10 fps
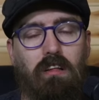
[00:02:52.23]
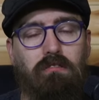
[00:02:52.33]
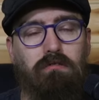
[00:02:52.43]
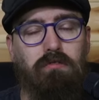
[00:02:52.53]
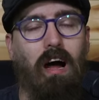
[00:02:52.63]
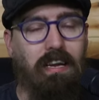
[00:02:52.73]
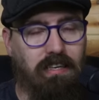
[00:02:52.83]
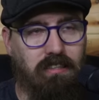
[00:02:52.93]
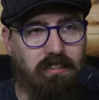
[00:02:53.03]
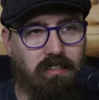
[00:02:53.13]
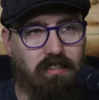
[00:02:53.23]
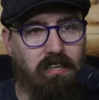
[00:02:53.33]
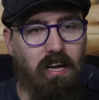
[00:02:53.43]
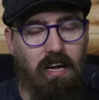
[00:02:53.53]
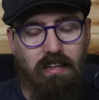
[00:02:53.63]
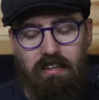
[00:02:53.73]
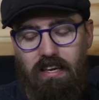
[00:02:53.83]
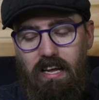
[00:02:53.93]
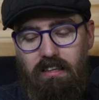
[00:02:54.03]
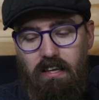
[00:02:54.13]
right. And the
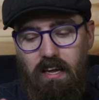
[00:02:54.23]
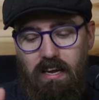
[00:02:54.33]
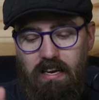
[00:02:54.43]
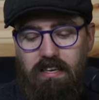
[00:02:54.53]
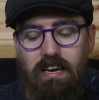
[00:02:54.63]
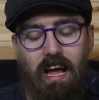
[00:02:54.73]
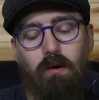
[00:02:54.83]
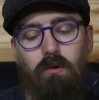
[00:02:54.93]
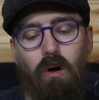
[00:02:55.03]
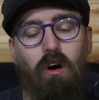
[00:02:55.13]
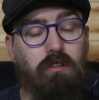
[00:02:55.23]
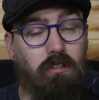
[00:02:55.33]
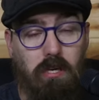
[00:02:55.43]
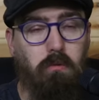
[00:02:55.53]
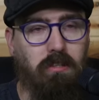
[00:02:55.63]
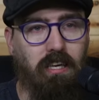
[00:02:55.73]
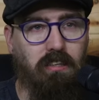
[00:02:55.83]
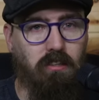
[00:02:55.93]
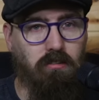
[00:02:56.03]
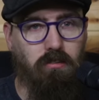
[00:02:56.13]
thing is, he's now got two
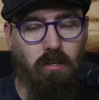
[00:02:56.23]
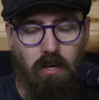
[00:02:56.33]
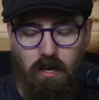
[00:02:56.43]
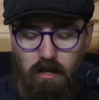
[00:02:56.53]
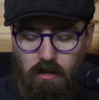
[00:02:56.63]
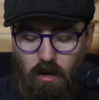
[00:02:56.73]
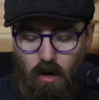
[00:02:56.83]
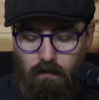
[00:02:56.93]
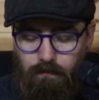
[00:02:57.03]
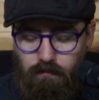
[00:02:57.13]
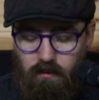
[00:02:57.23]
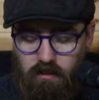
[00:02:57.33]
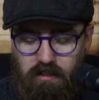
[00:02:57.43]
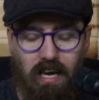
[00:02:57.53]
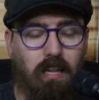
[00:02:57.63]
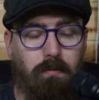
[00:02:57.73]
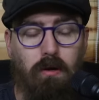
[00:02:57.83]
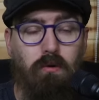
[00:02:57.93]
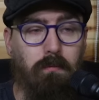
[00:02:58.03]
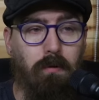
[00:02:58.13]
sixers. He got Chalobah
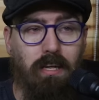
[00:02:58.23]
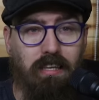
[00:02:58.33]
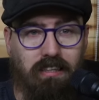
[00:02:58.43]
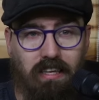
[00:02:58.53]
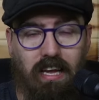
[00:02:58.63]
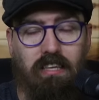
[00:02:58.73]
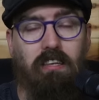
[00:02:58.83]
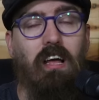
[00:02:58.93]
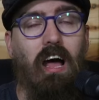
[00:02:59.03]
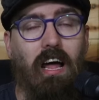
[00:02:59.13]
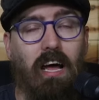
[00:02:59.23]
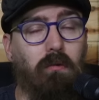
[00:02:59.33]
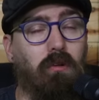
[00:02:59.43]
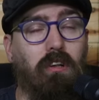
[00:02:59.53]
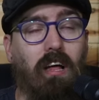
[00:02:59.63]
who can play at six, and I will